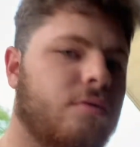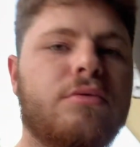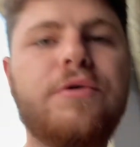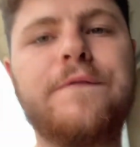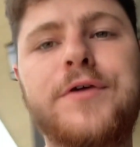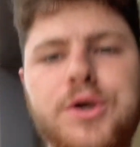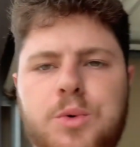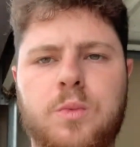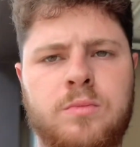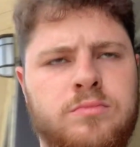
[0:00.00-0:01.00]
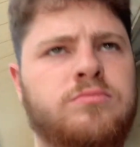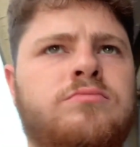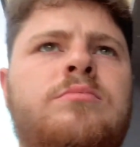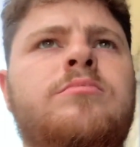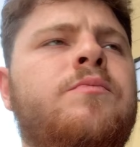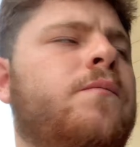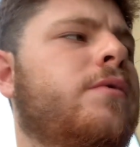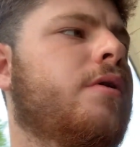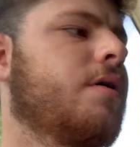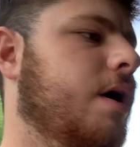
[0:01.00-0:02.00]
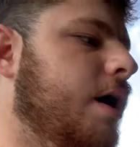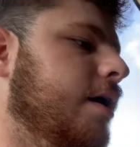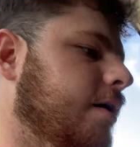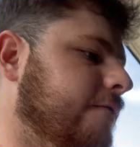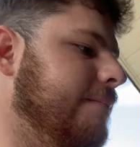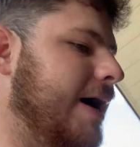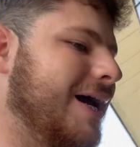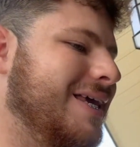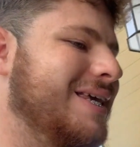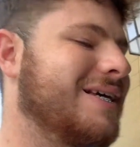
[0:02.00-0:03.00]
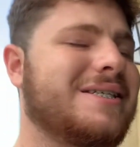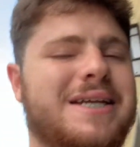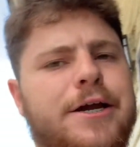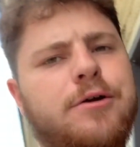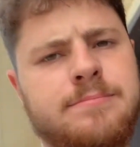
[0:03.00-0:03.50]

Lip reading: review of my Kia Stinger.